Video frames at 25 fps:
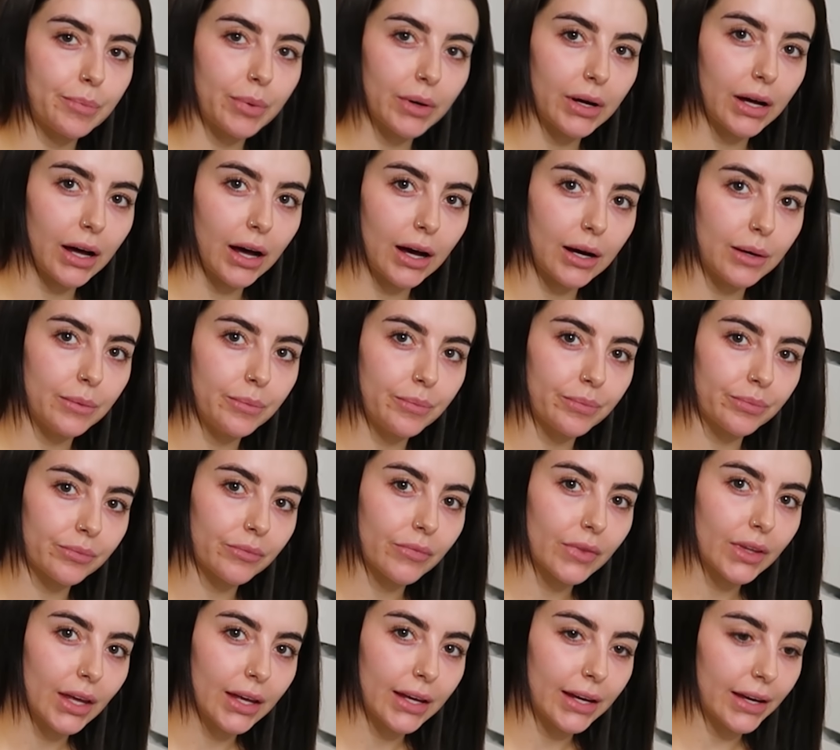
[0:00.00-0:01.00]
but
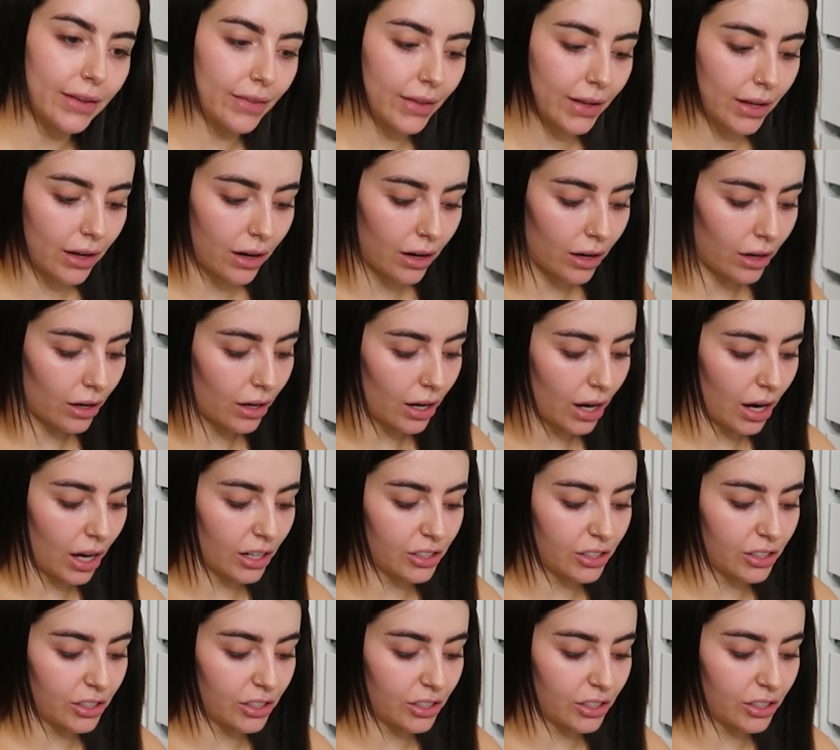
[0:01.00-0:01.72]
um, here they are.